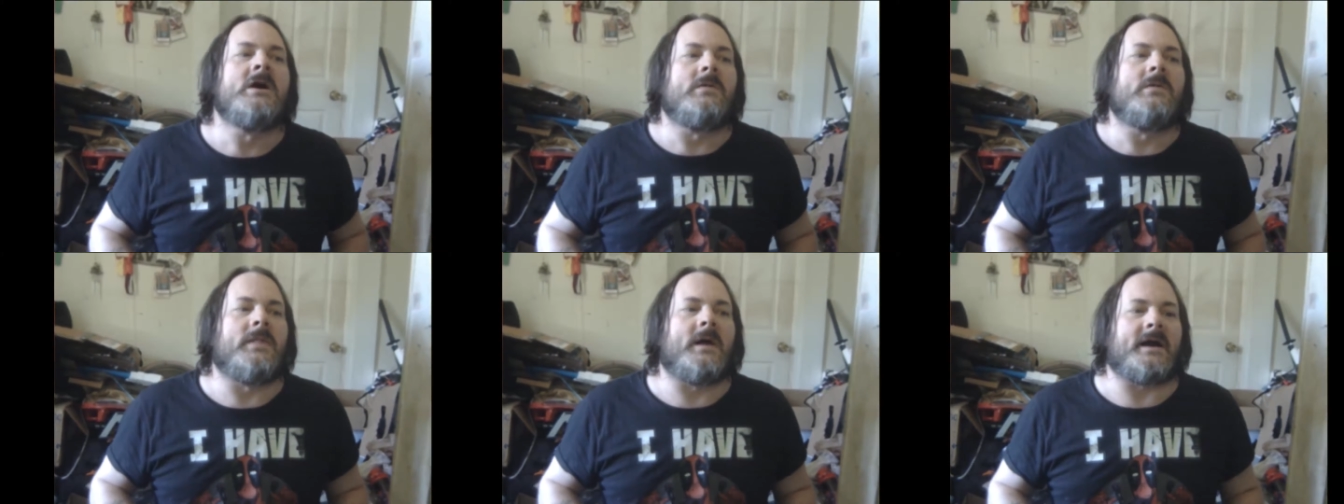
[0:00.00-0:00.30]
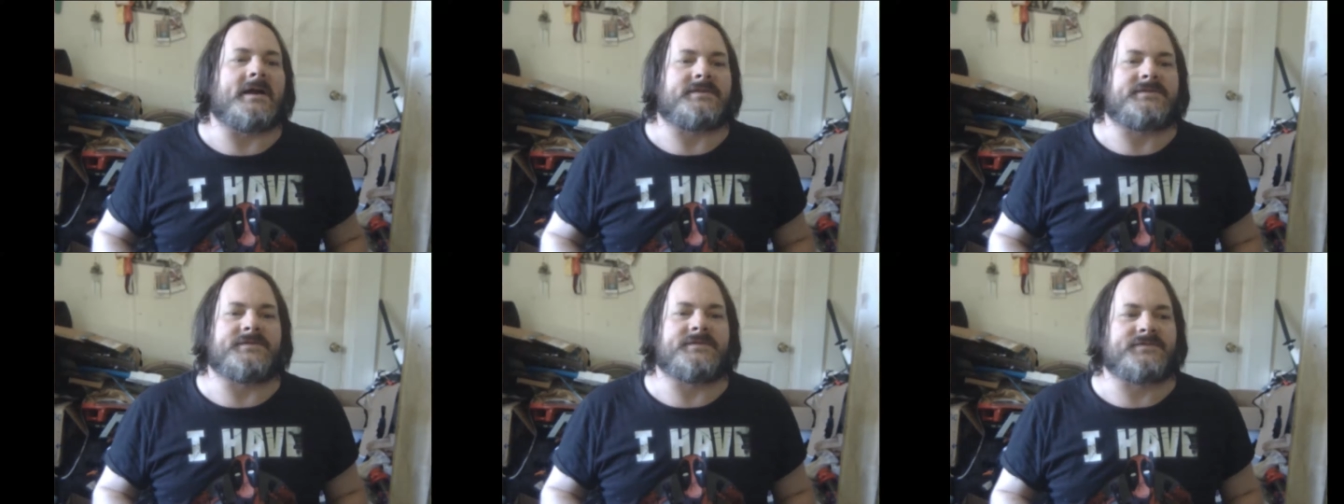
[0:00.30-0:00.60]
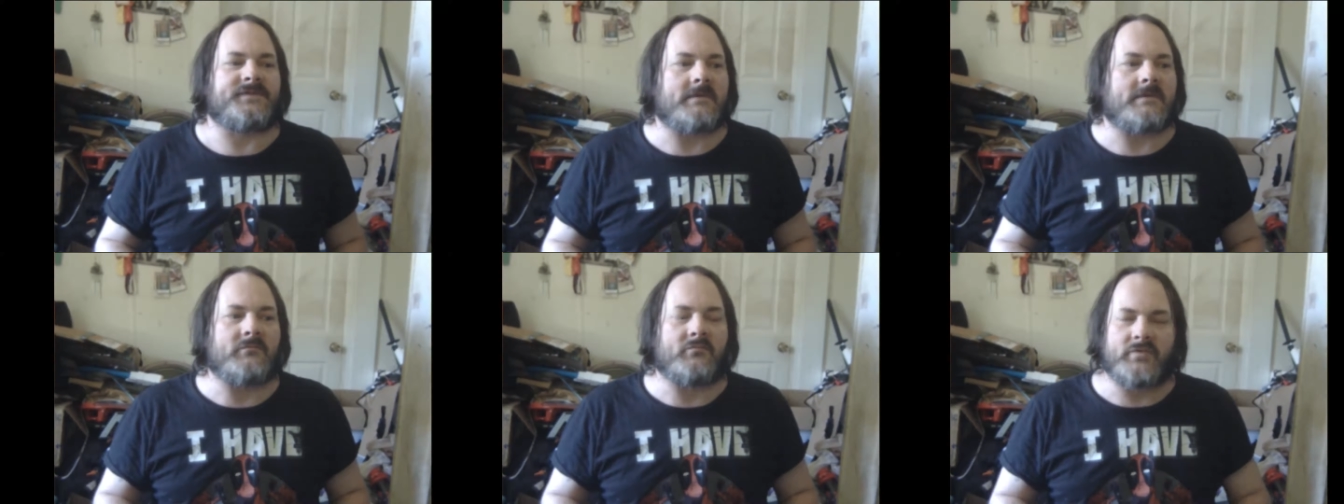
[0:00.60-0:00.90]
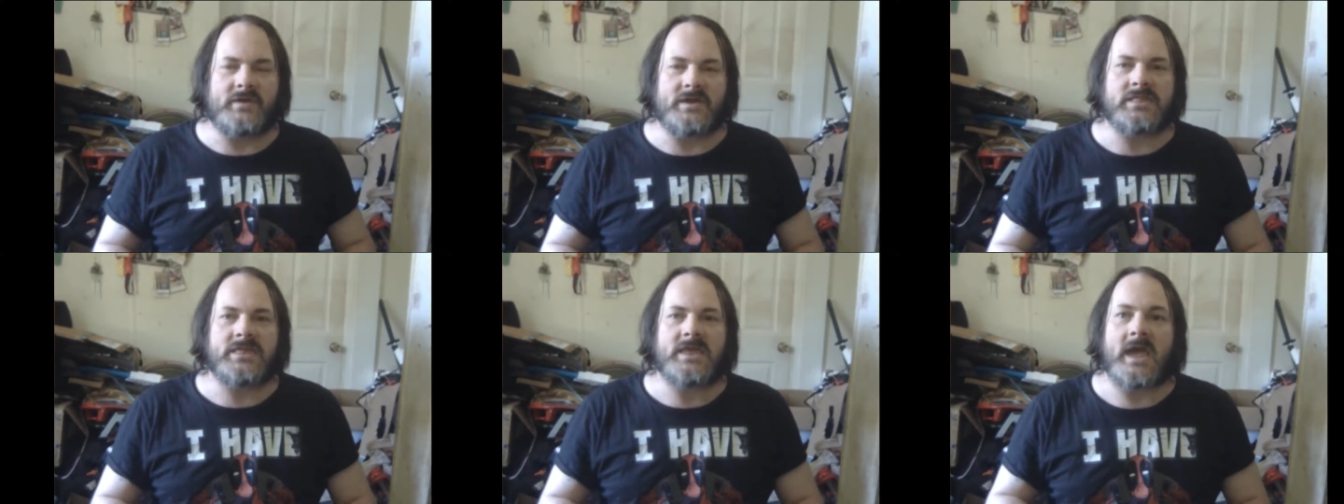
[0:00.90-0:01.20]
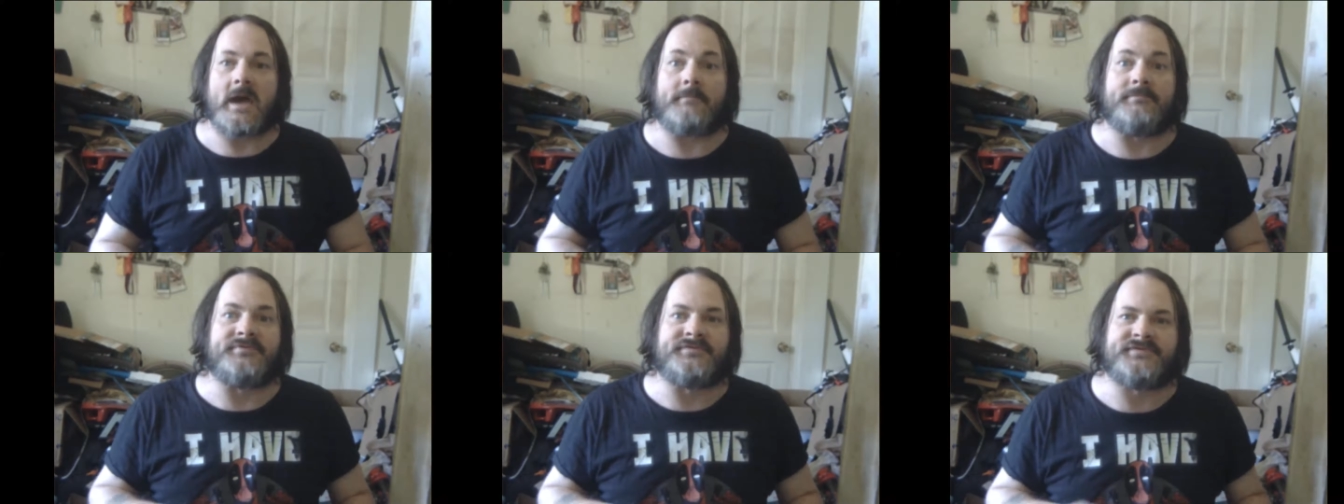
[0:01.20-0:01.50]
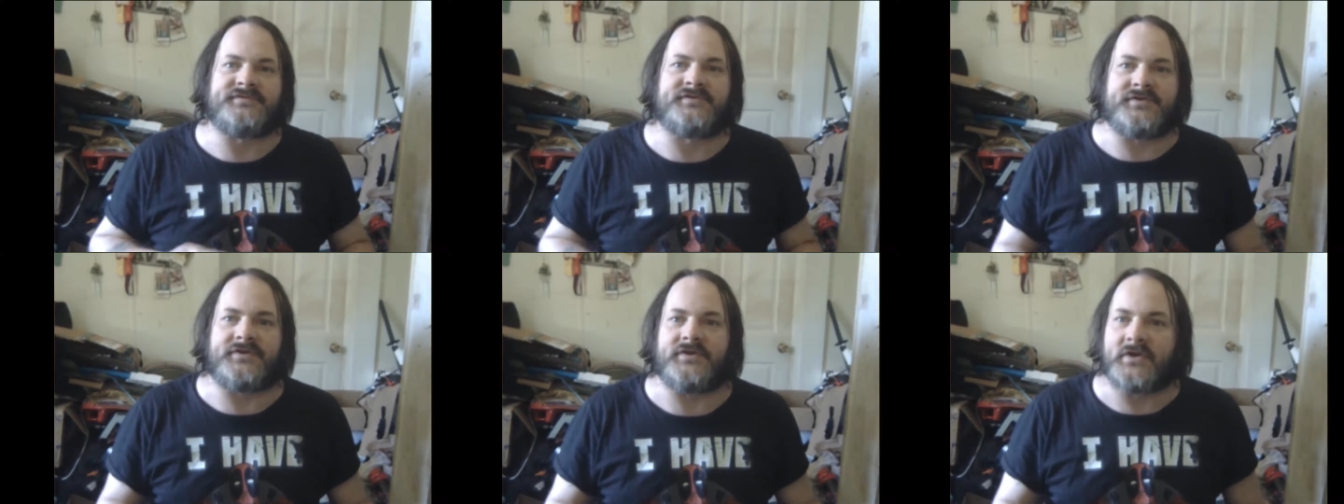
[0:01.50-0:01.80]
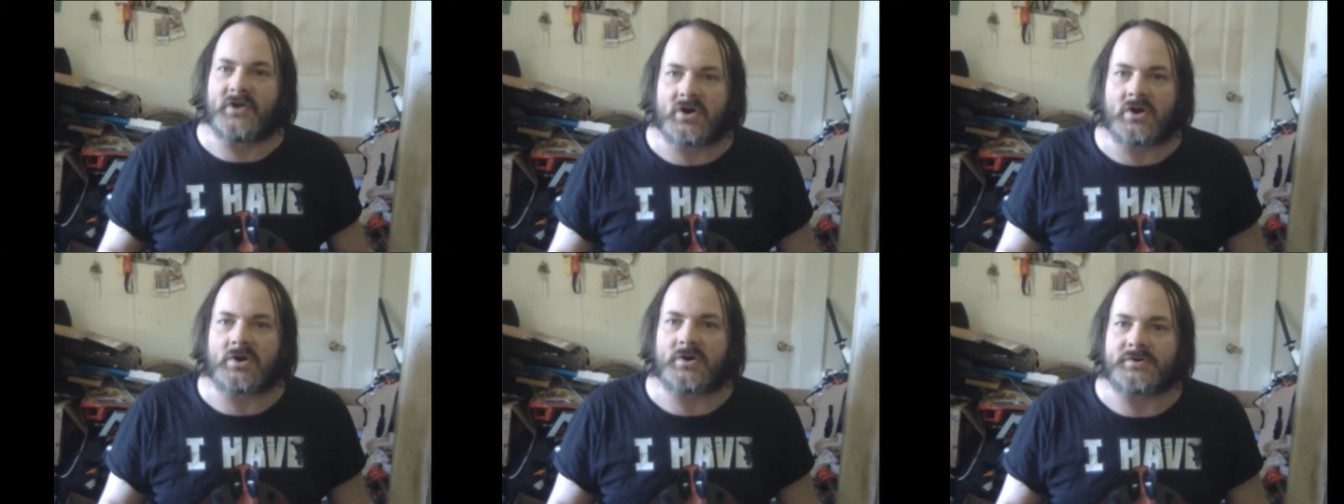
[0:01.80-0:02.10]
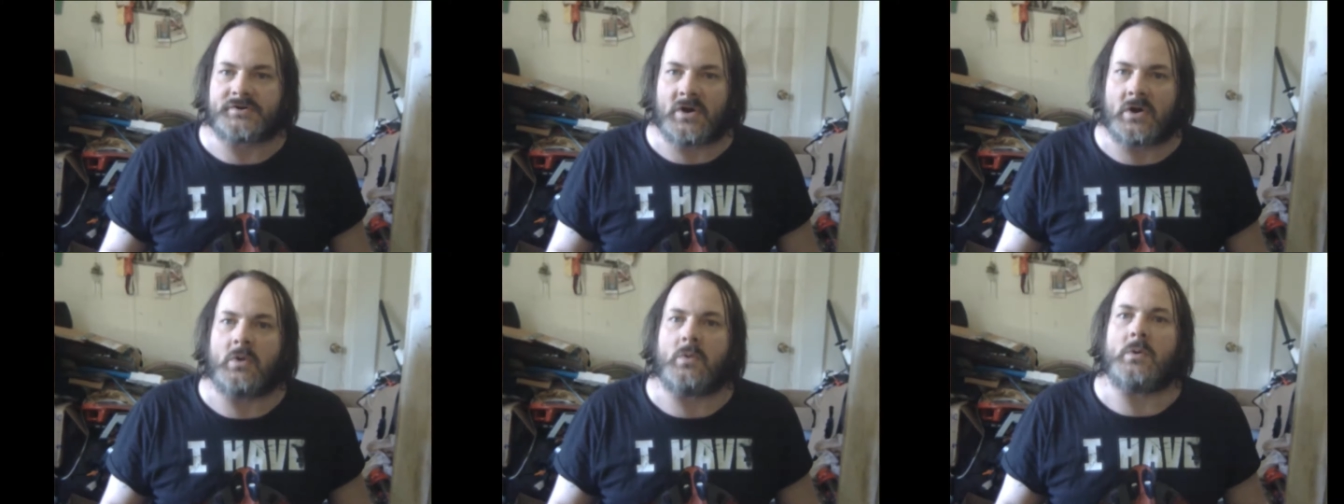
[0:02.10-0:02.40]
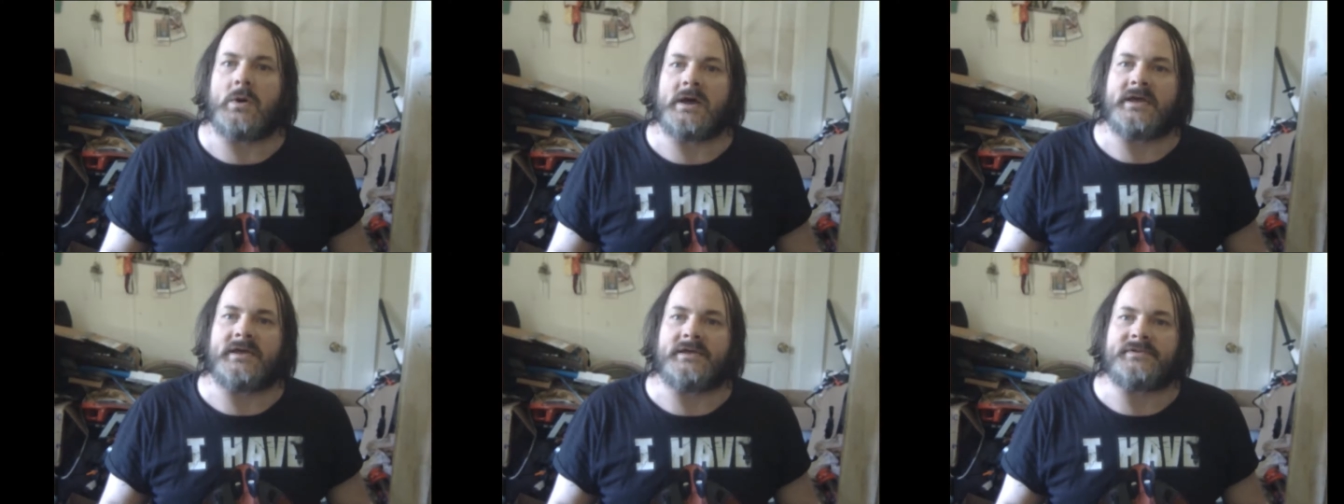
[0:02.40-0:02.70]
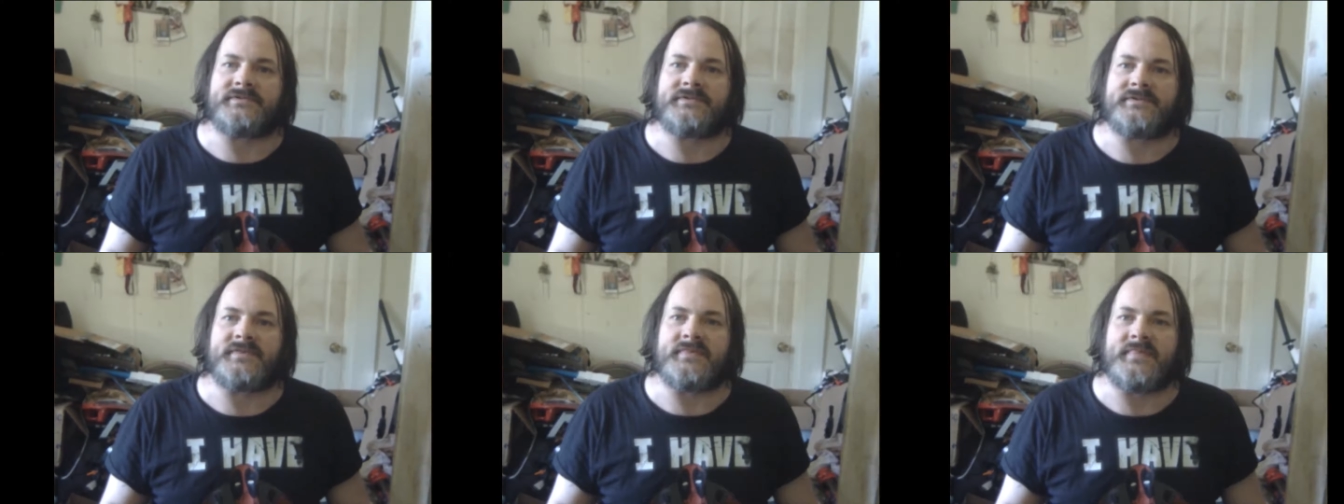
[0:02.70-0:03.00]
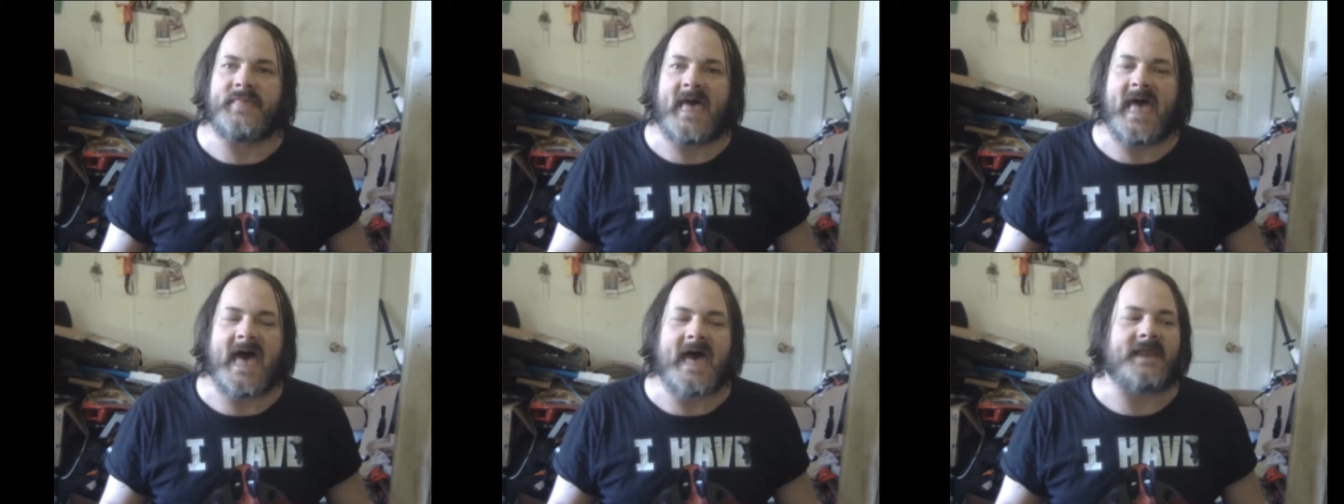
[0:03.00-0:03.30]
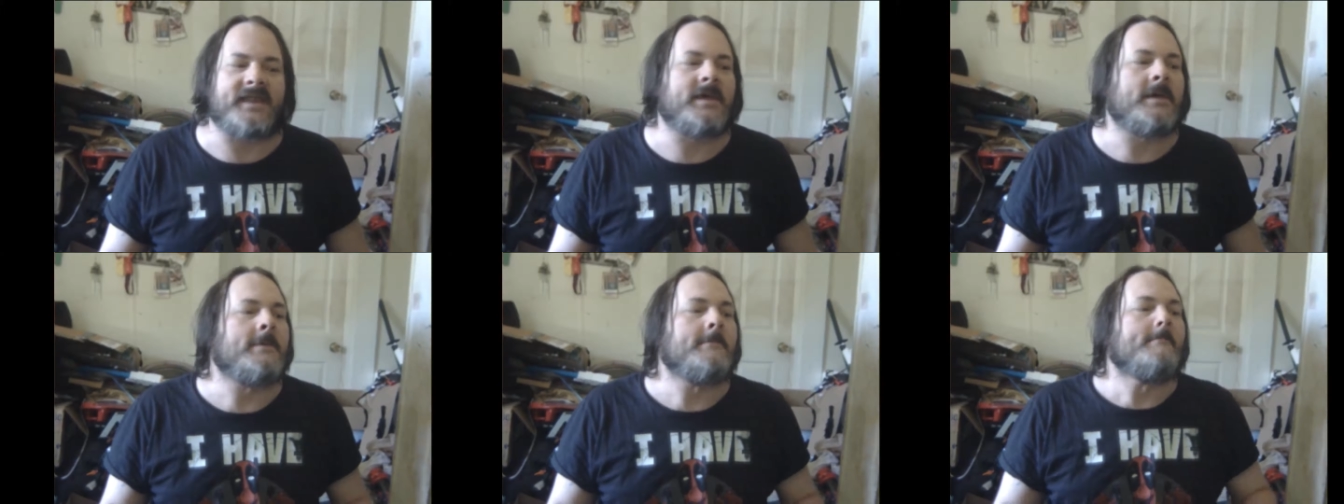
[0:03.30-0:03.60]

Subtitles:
like just like really obscure toys that